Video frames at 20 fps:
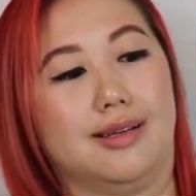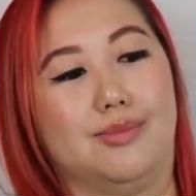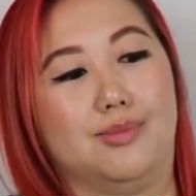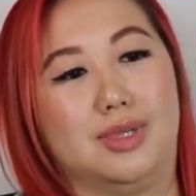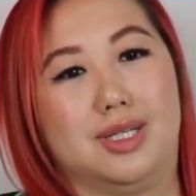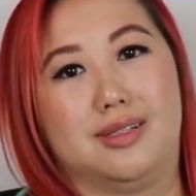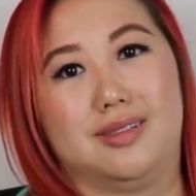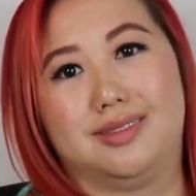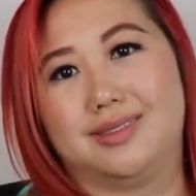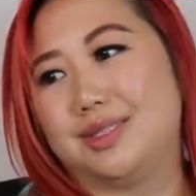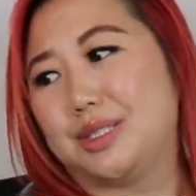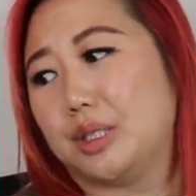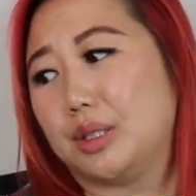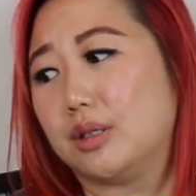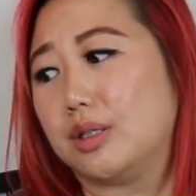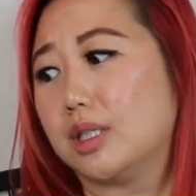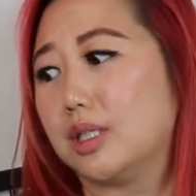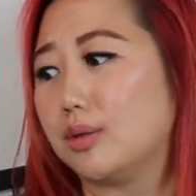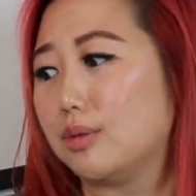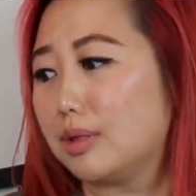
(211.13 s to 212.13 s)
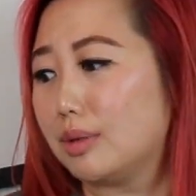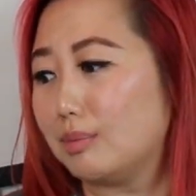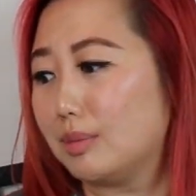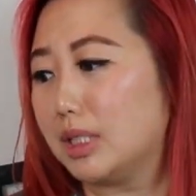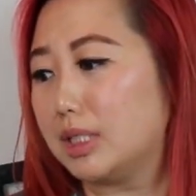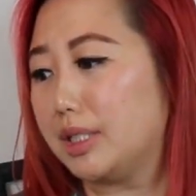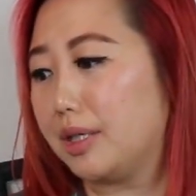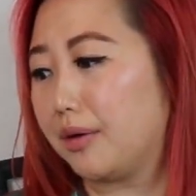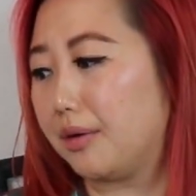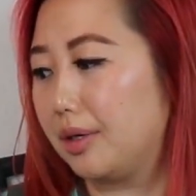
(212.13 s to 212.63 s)
I'm not too good with
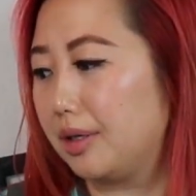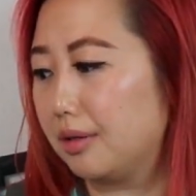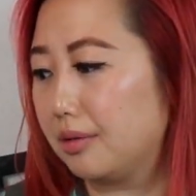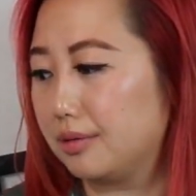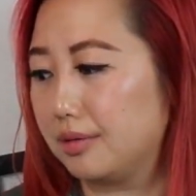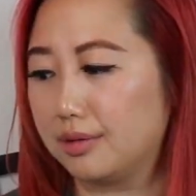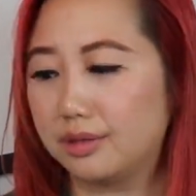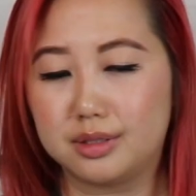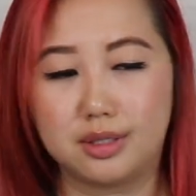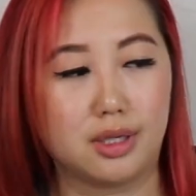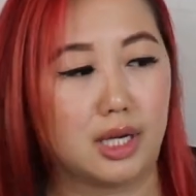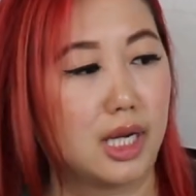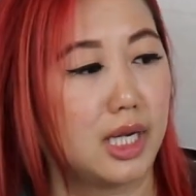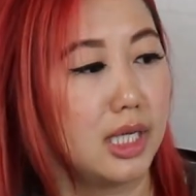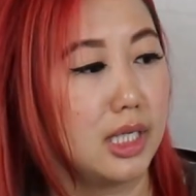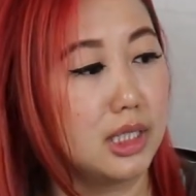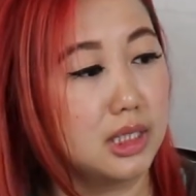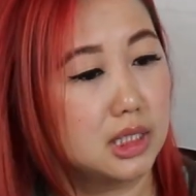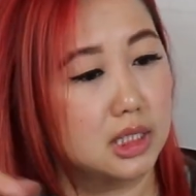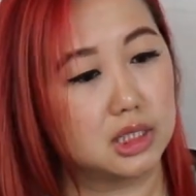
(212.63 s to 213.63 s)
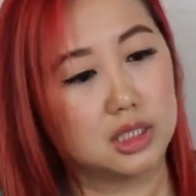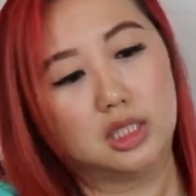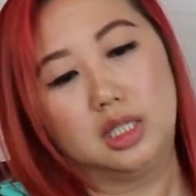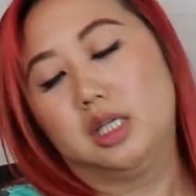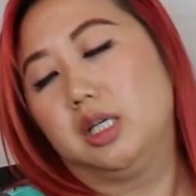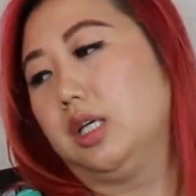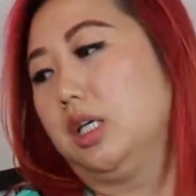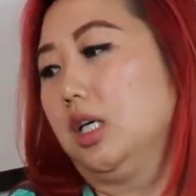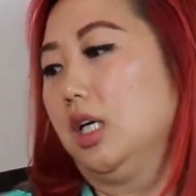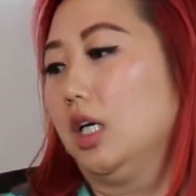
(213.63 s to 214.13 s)
materials, you guys.
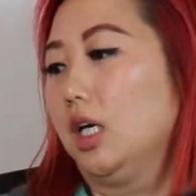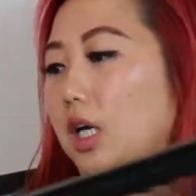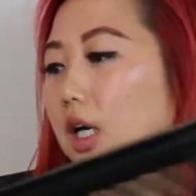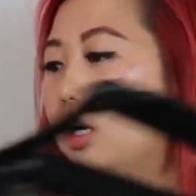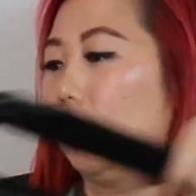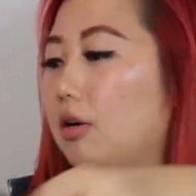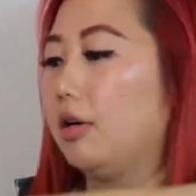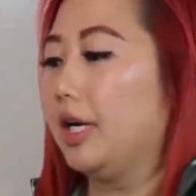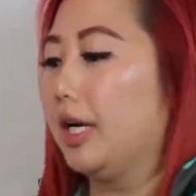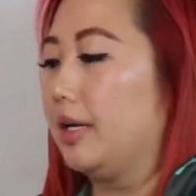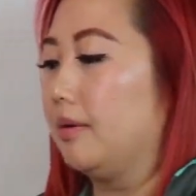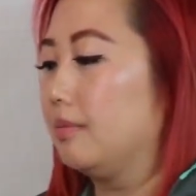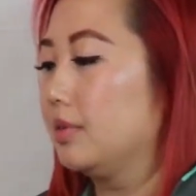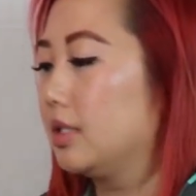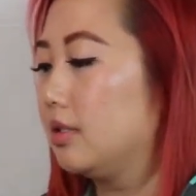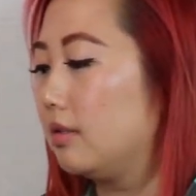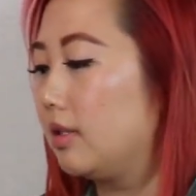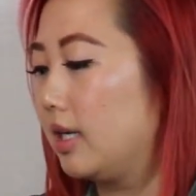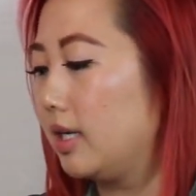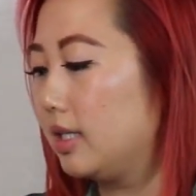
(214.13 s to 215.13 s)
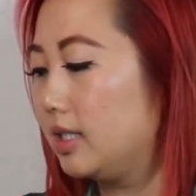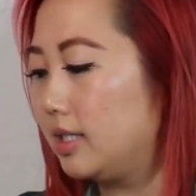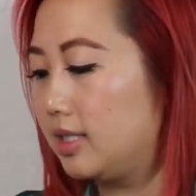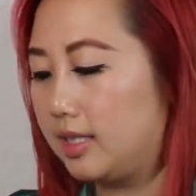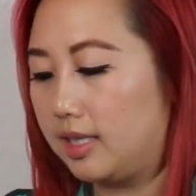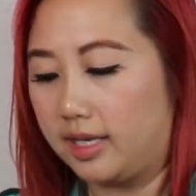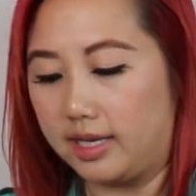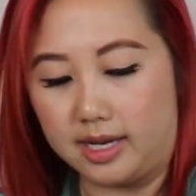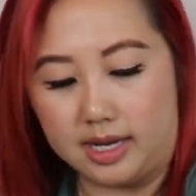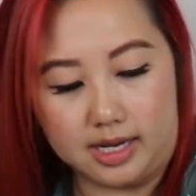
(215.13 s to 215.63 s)
Okay, so that's
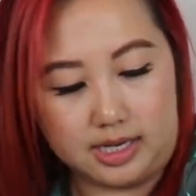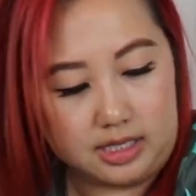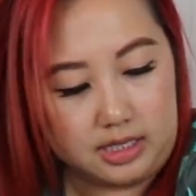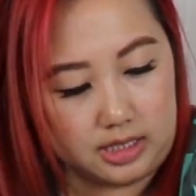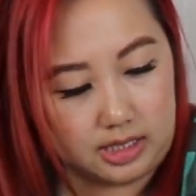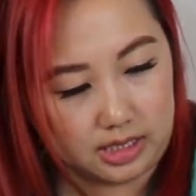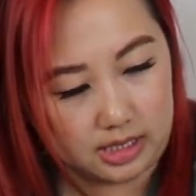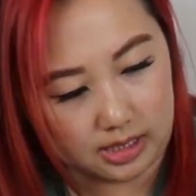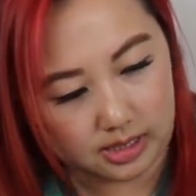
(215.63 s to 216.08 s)
that.